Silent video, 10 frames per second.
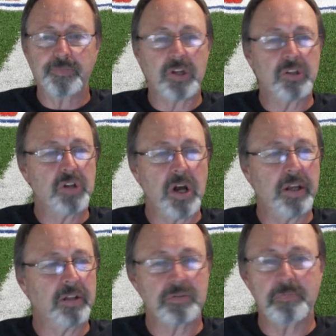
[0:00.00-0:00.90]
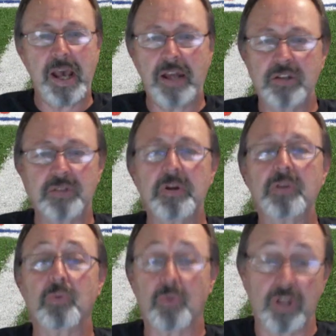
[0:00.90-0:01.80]
the Giants
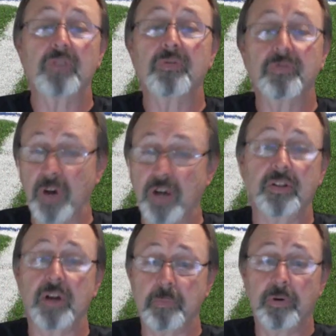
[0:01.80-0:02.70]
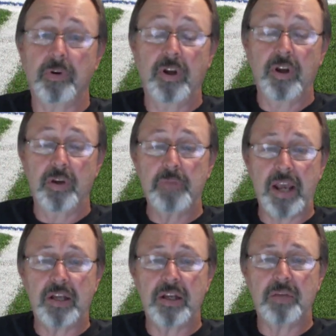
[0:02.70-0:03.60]
management really fucked up,
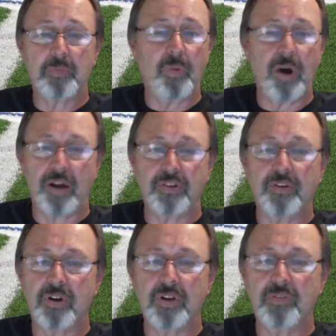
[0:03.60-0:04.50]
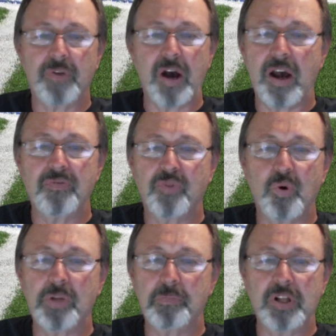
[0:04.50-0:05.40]
paying him what 35,
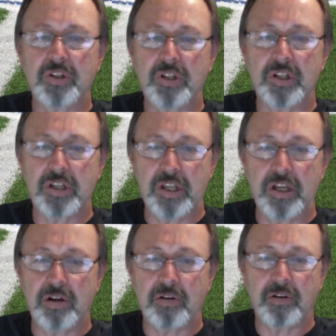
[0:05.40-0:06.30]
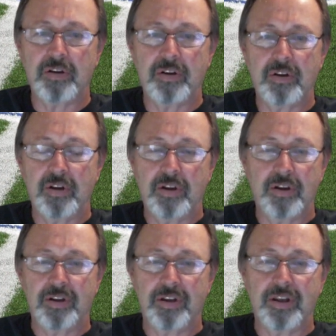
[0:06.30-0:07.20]
40 million a year.
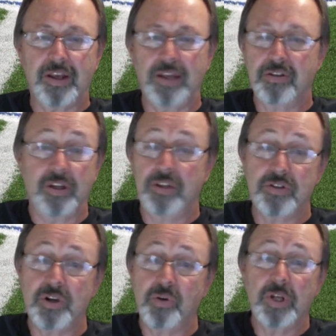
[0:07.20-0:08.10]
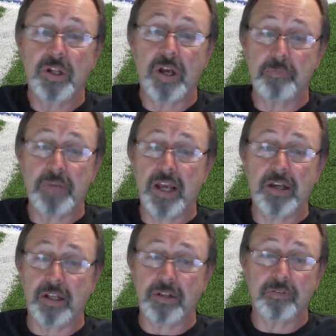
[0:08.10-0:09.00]
He's he's no Eli
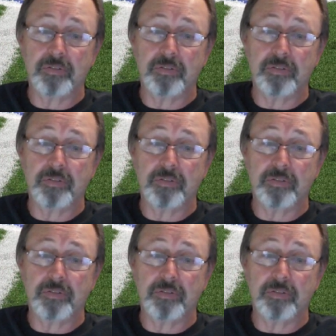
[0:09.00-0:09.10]
Manning.